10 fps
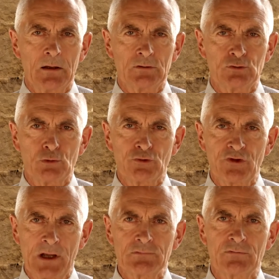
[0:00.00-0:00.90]
towards
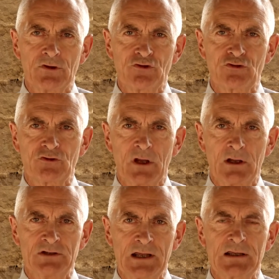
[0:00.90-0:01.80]
the end of this
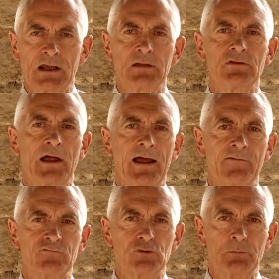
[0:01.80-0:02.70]
decade, there
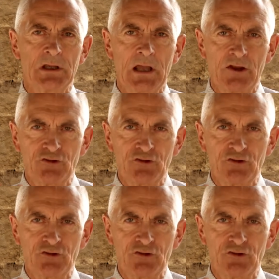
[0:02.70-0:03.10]
have to be a